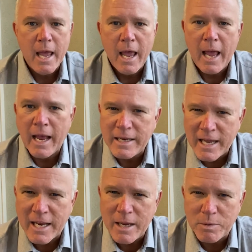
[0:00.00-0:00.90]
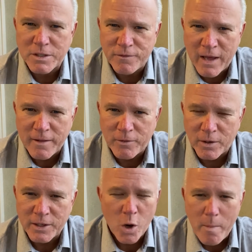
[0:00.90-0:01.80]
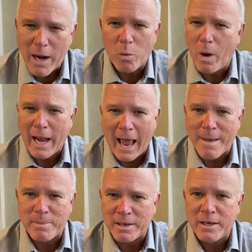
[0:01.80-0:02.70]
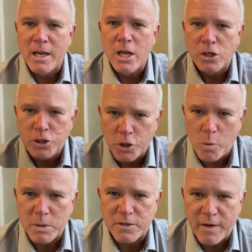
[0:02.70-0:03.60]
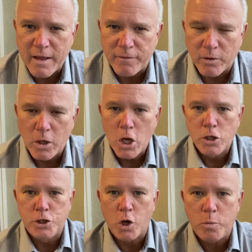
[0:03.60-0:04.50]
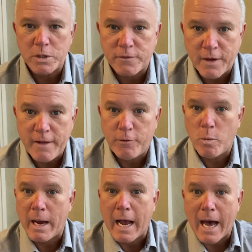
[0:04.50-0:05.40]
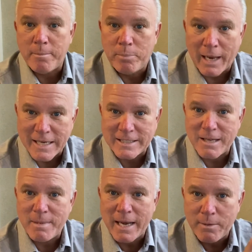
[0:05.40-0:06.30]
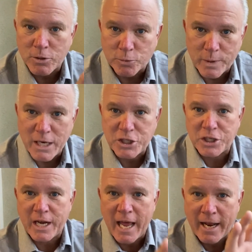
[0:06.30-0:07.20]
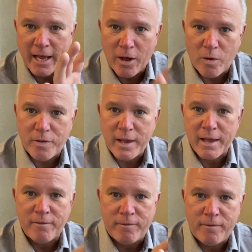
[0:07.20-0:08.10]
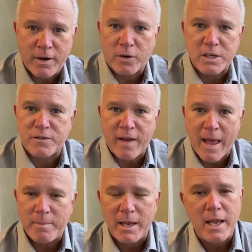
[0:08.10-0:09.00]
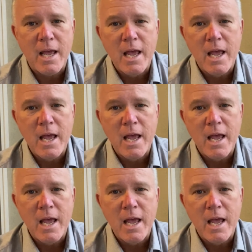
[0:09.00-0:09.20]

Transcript: and yet he was faithful. No matter what happened, Job was faithful. Job was faithful when God blessed him, and he was rich and had a healthy and vigorous family.